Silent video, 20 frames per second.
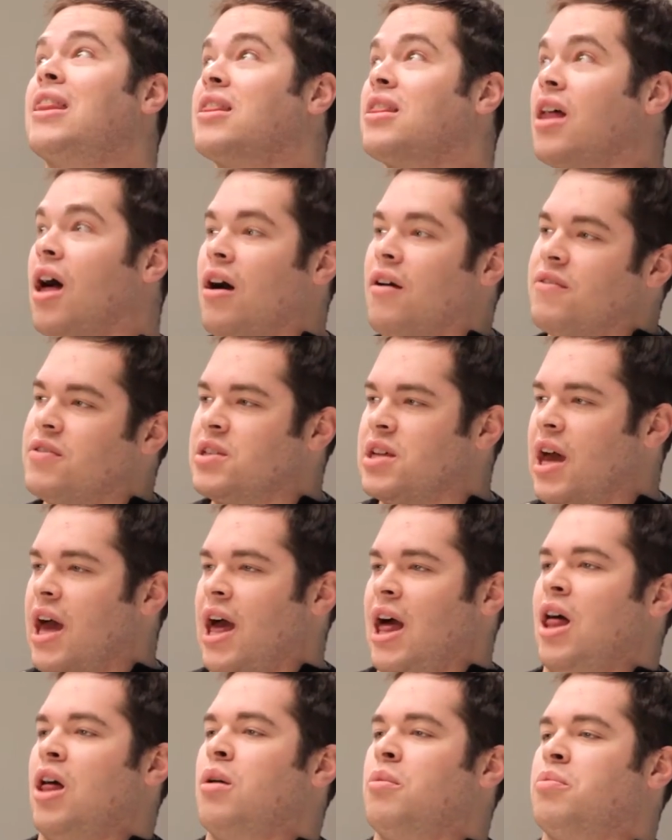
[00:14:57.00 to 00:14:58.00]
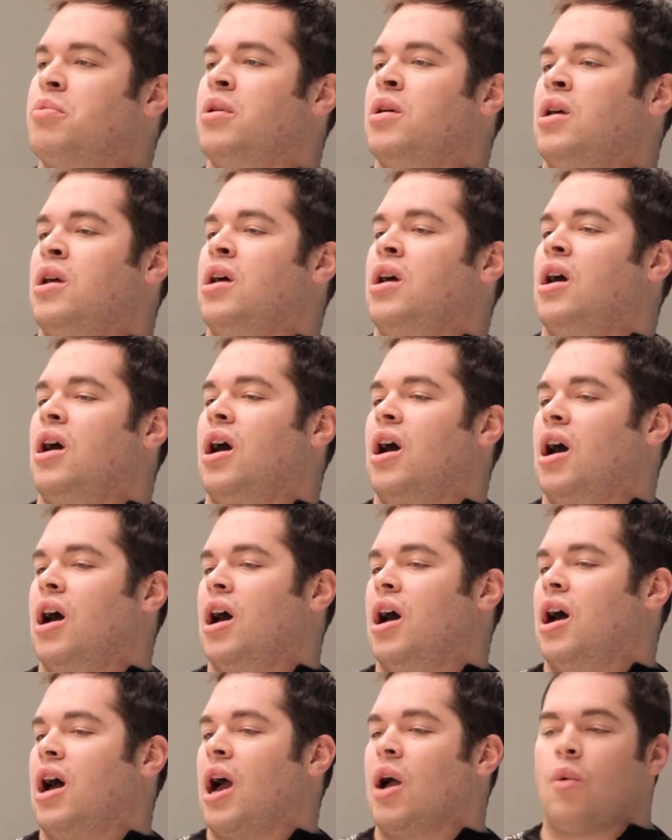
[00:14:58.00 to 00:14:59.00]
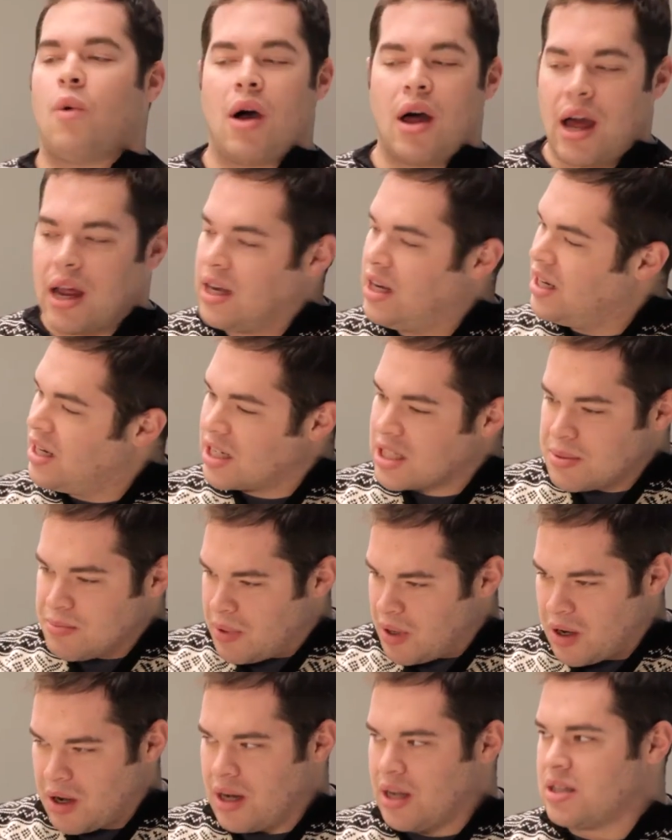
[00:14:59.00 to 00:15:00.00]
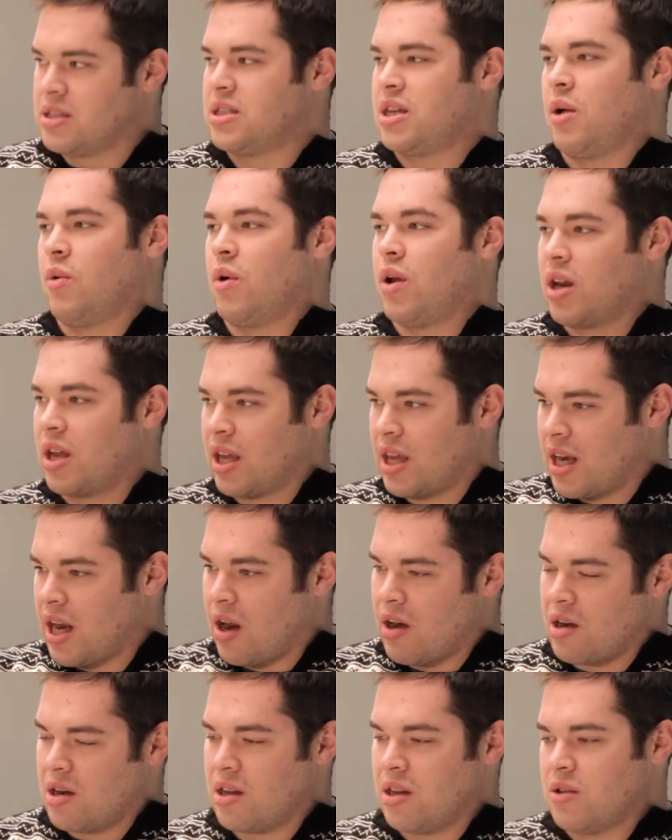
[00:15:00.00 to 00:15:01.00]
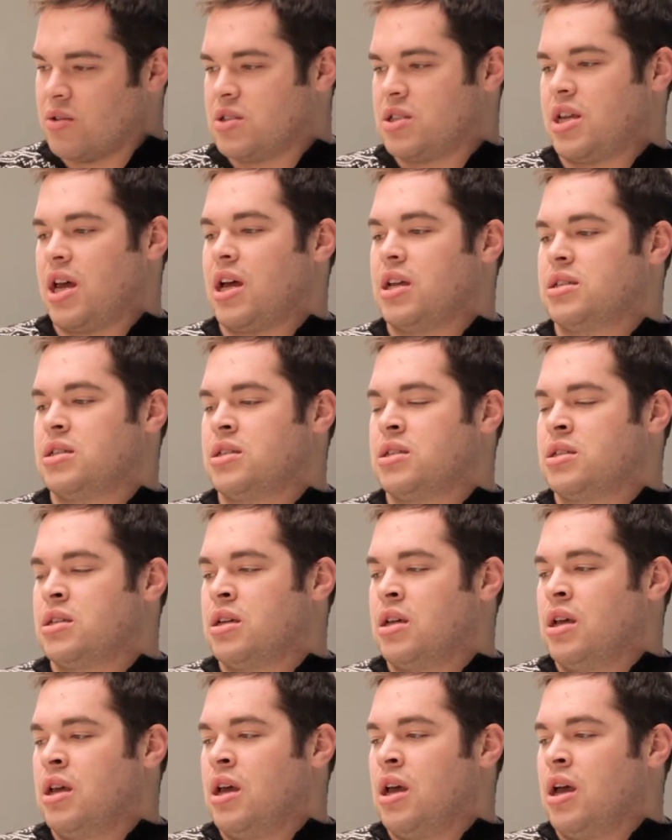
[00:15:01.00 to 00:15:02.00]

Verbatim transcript: I'd love to help. Uh, I want, I need experience. I want to get out on those sets.